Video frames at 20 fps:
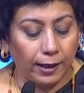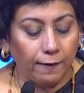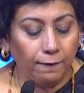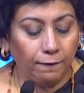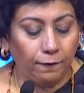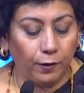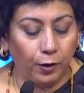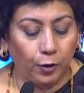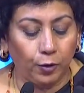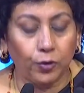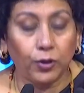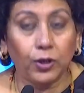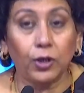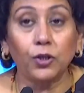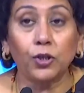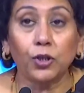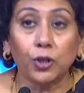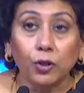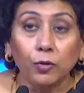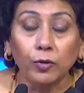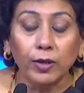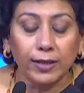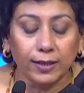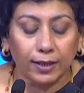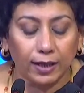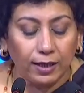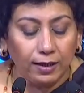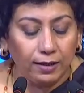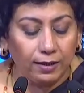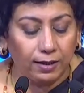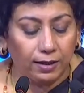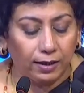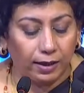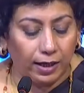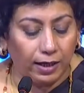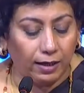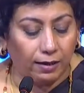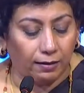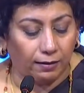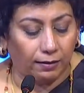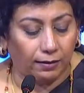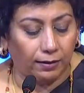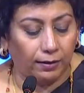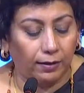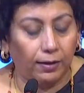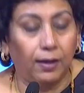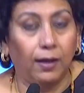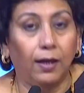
inflows, and so is India Inc.